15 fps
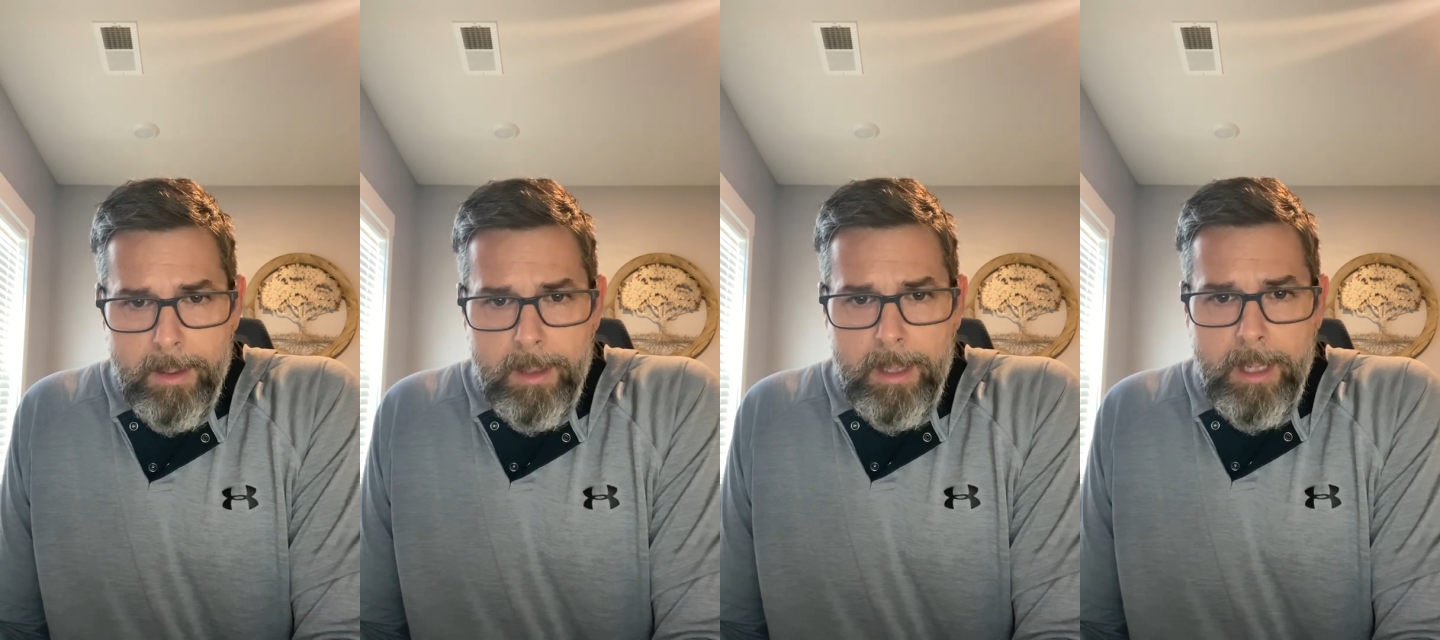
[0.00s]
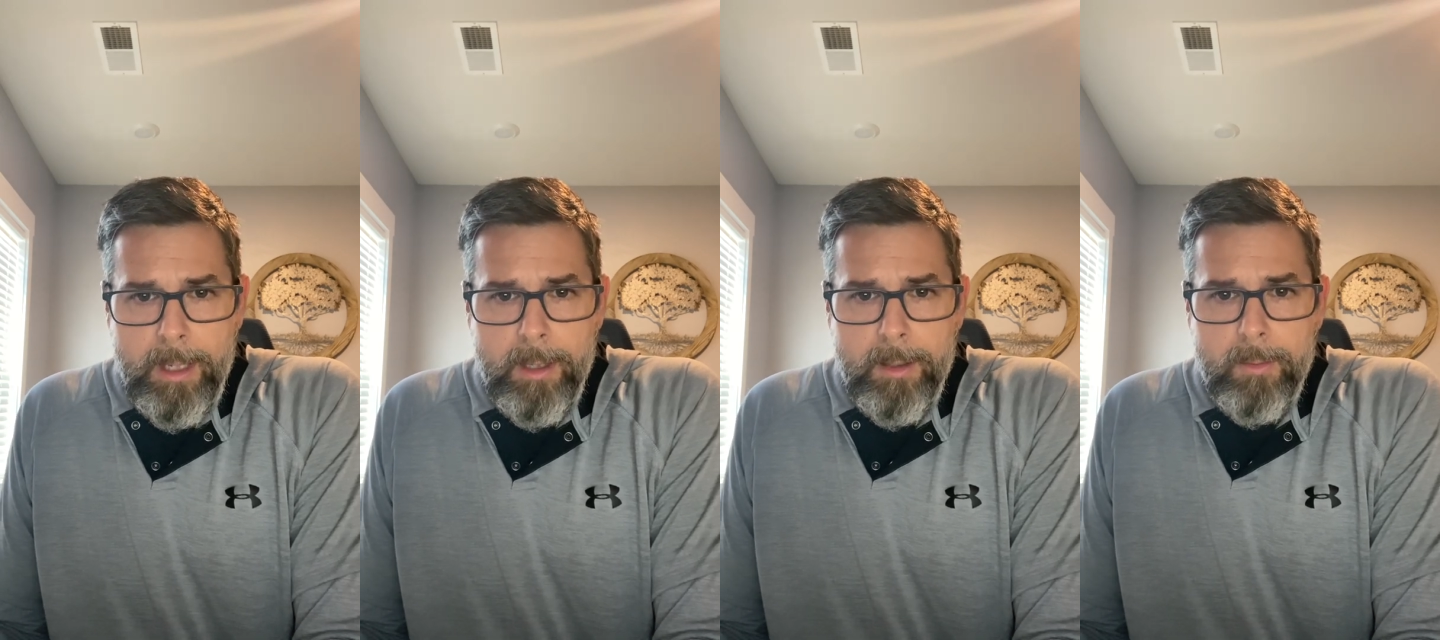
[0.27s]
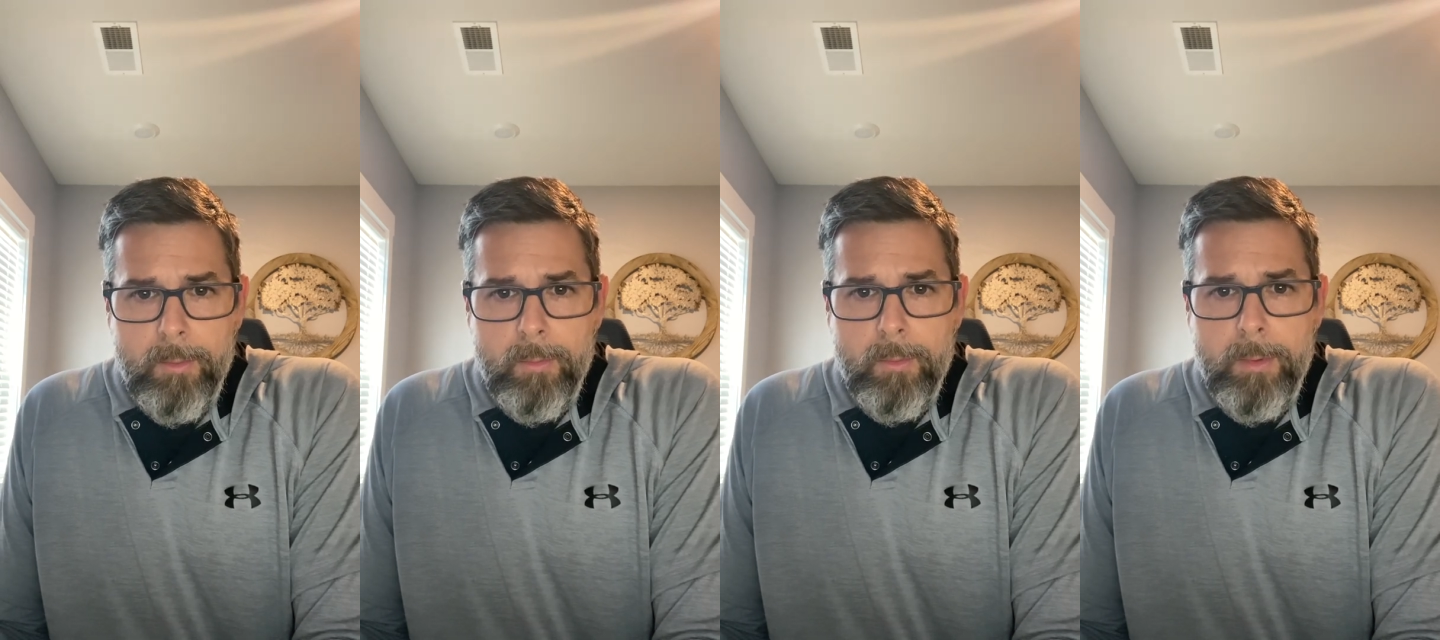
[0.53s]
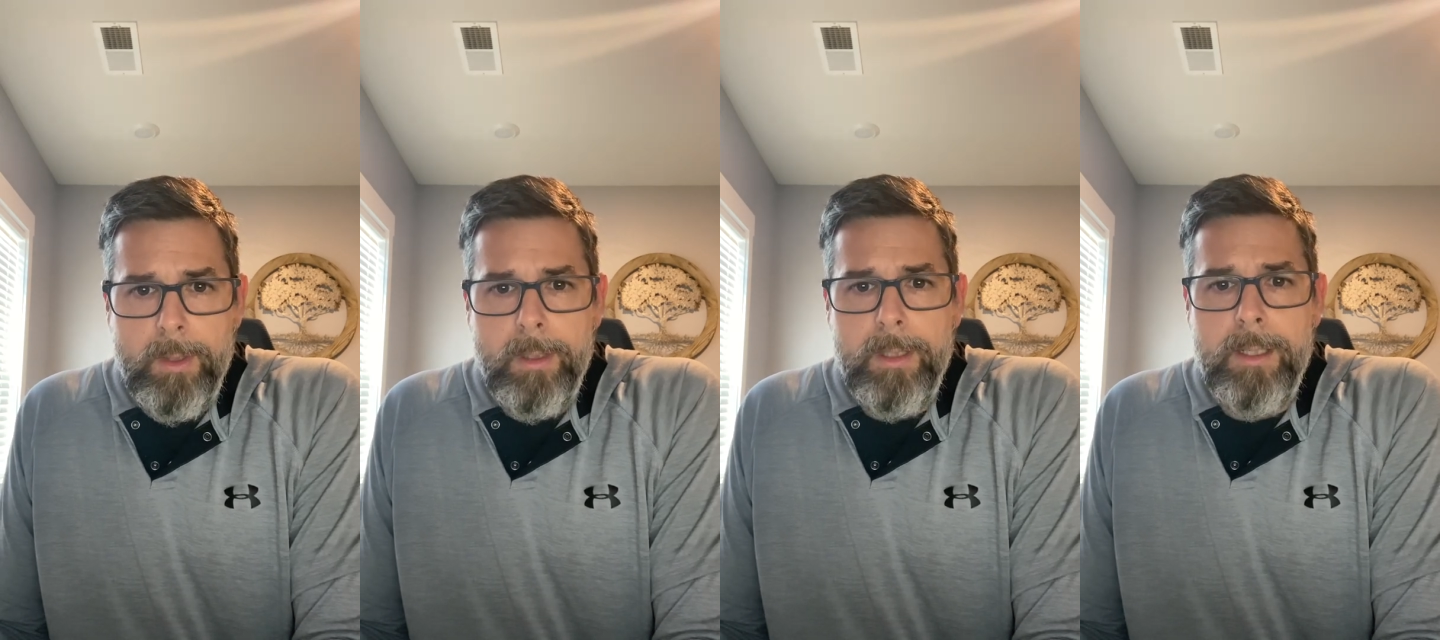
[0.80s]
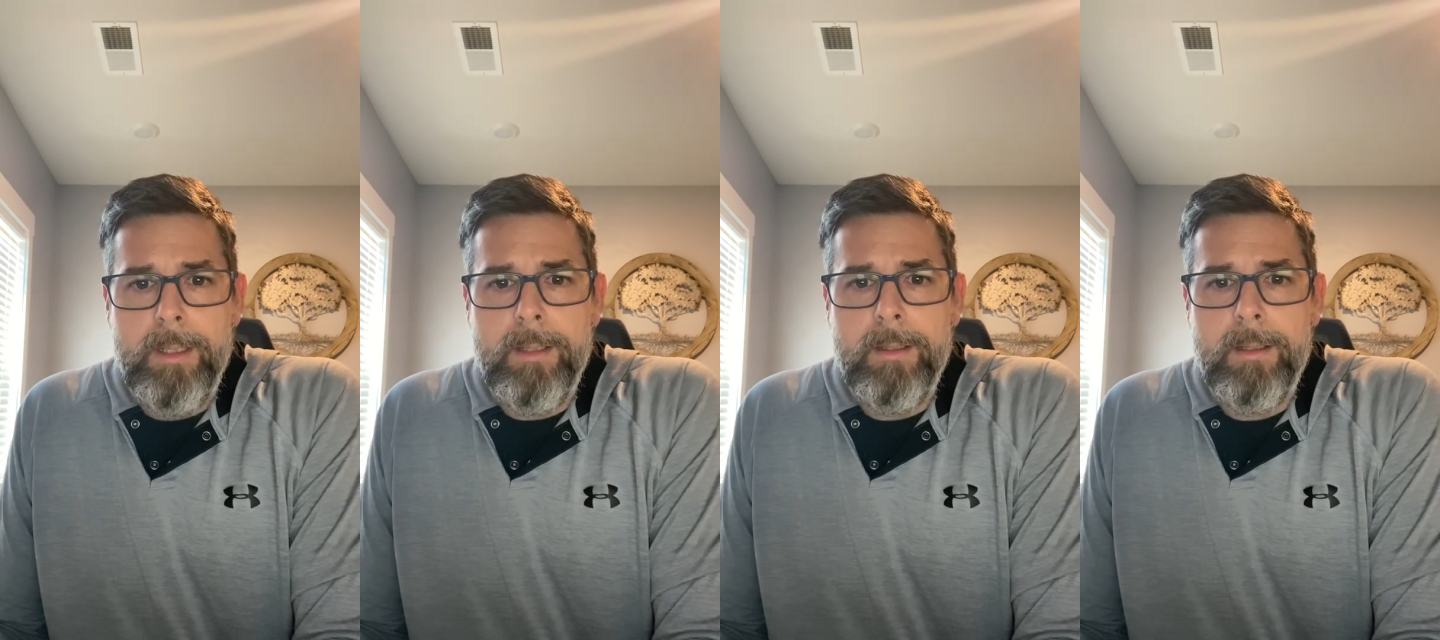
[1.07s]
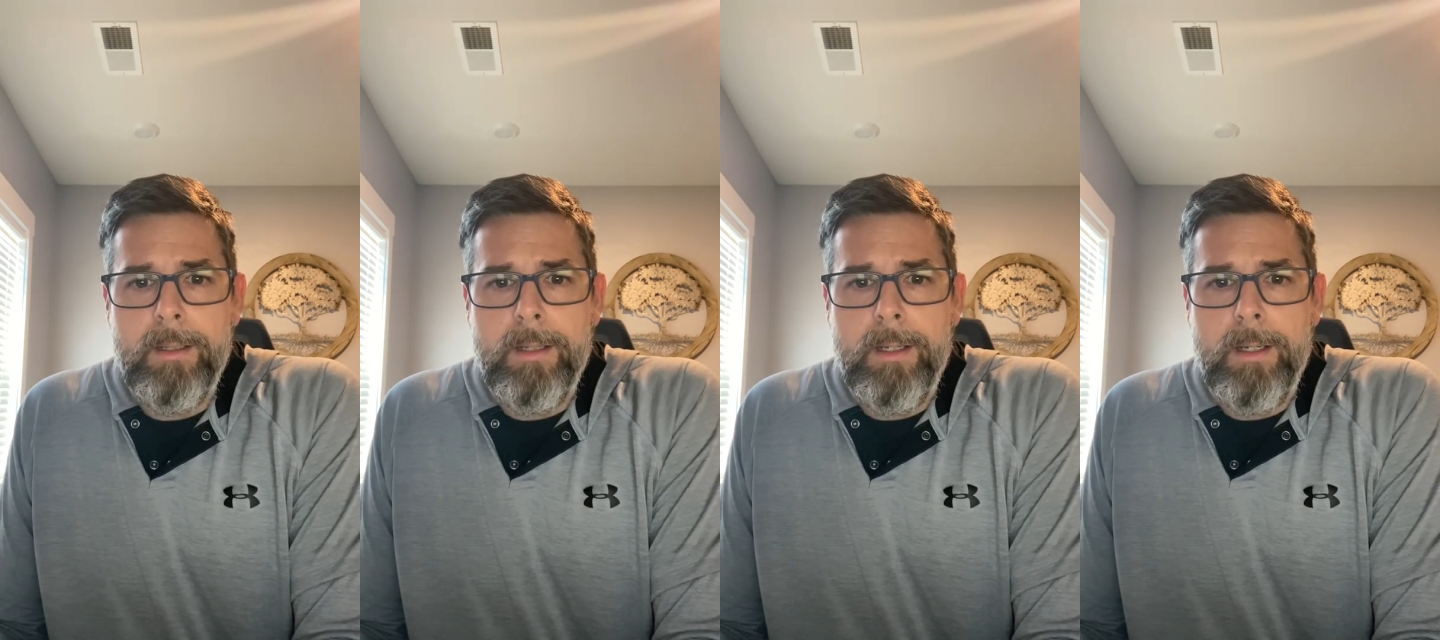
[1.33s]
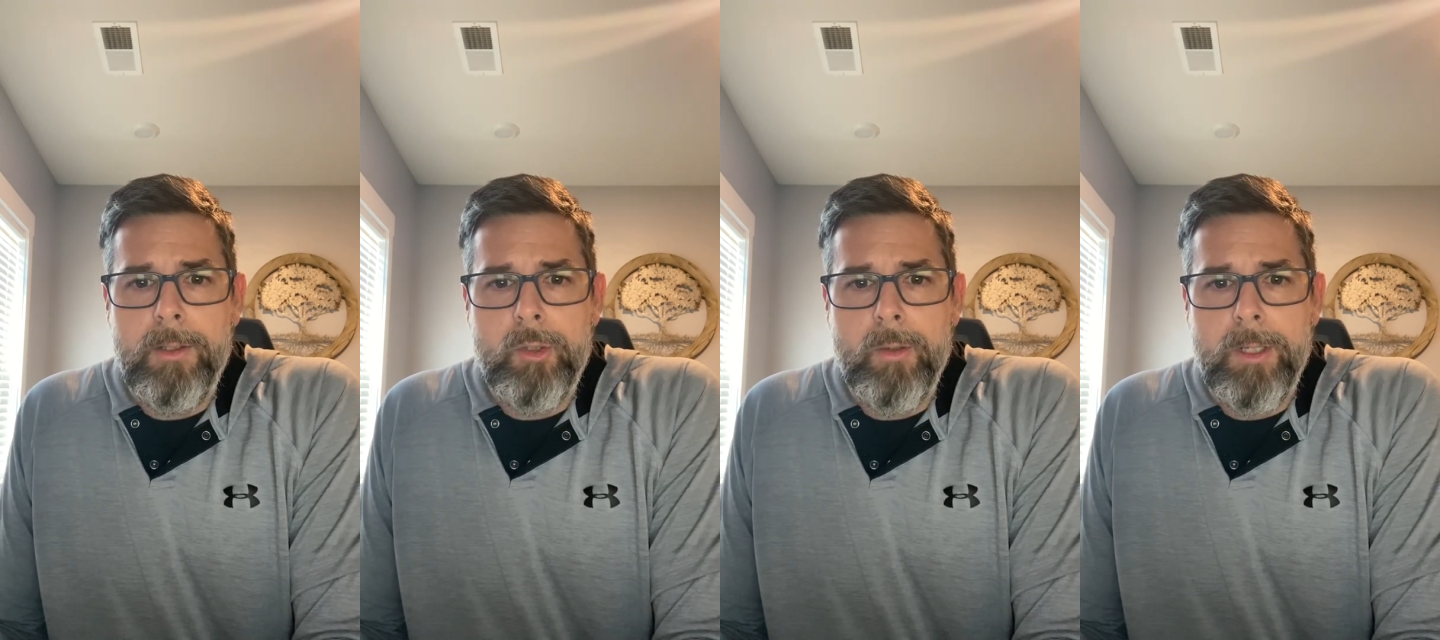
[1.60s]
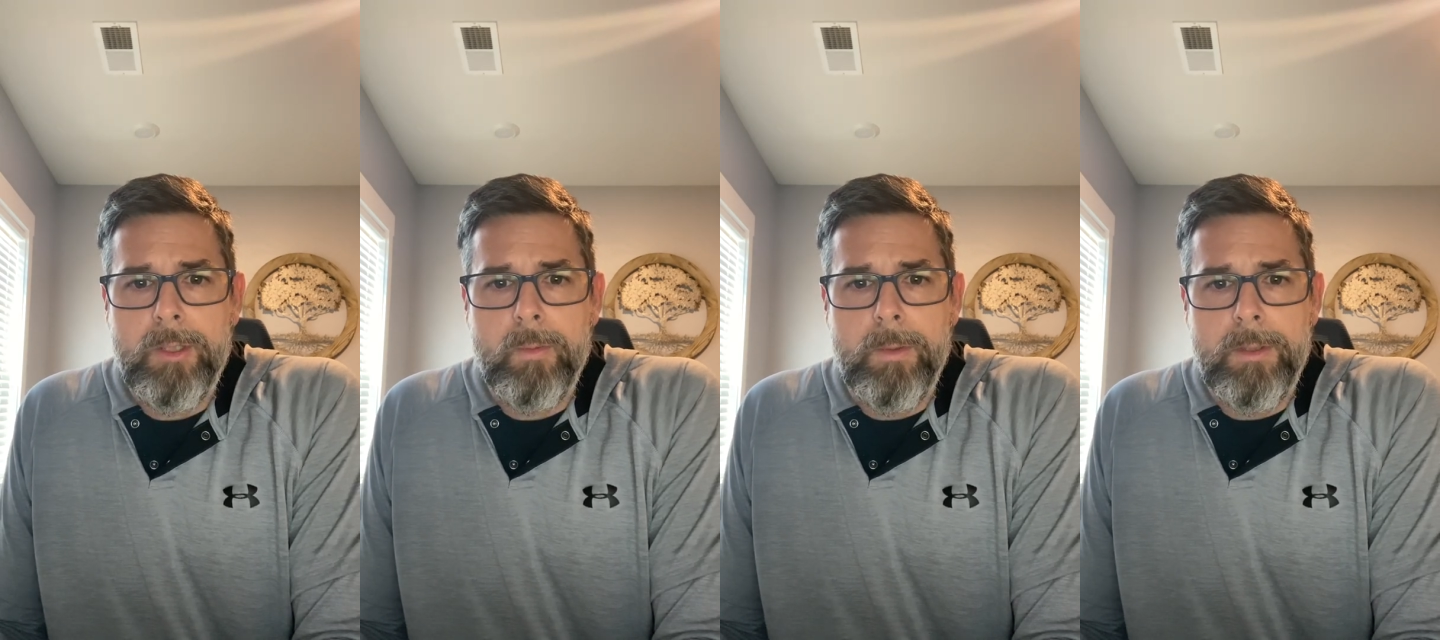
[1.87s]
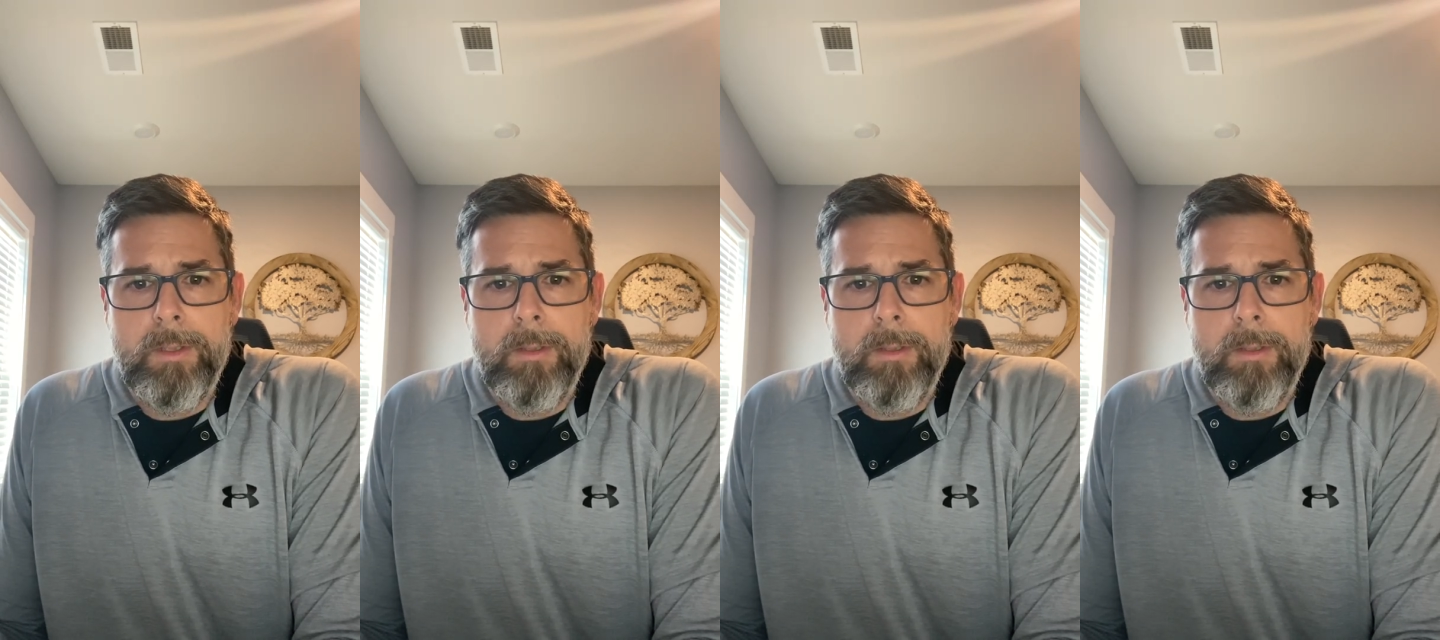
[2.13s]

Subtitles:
and really address what's